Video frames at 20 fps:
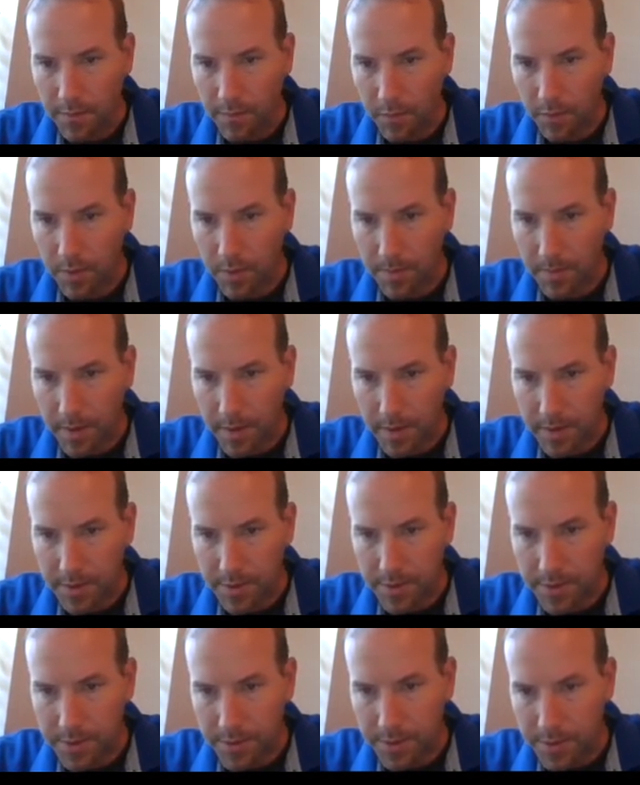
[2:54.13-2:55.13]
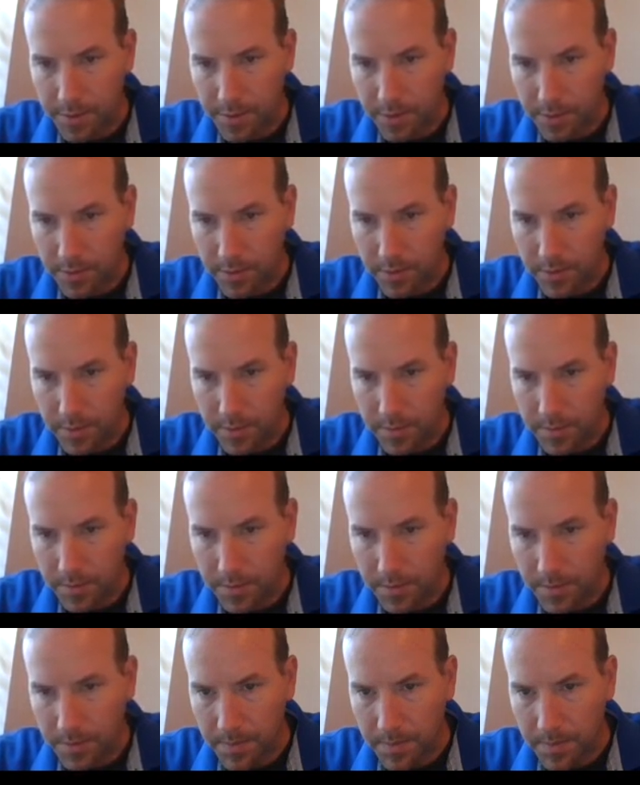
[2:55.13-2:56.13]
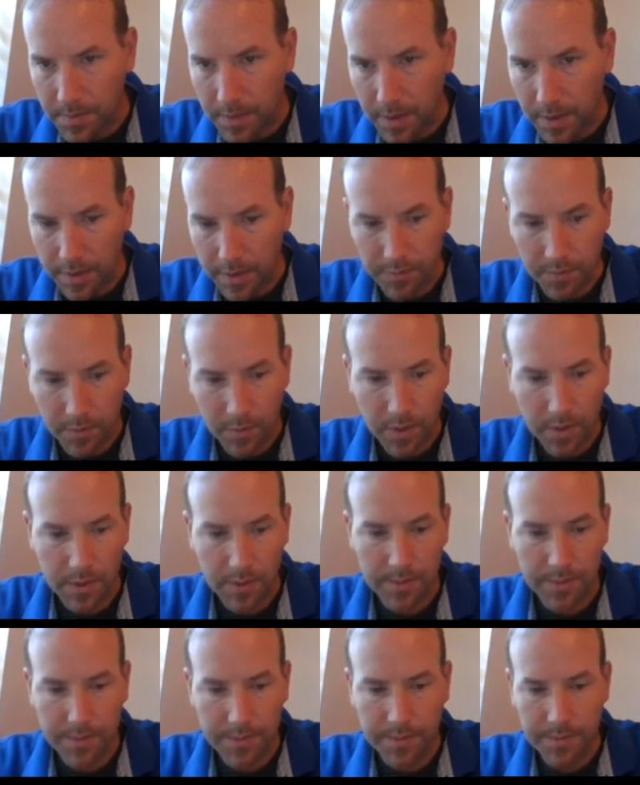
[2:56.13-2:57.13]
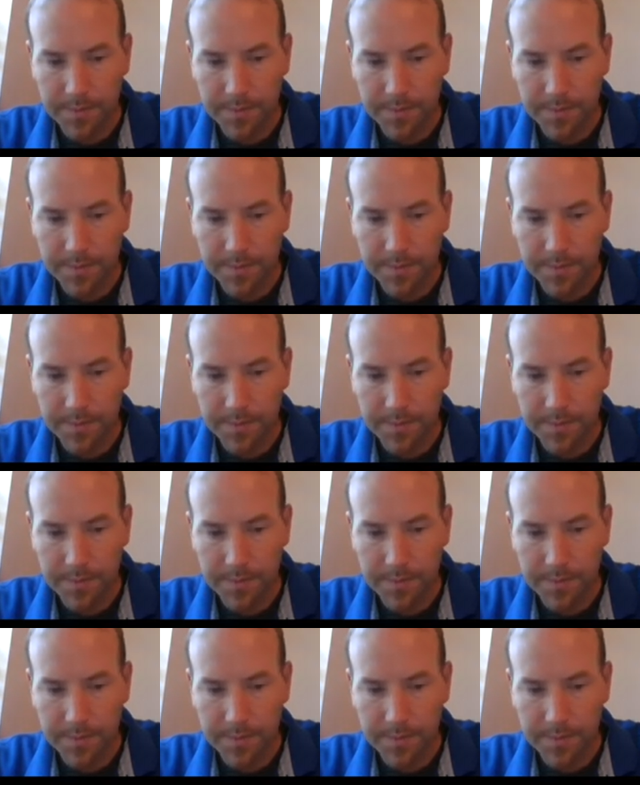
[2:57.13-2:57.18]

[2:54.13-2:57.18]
4 minus 2, -1,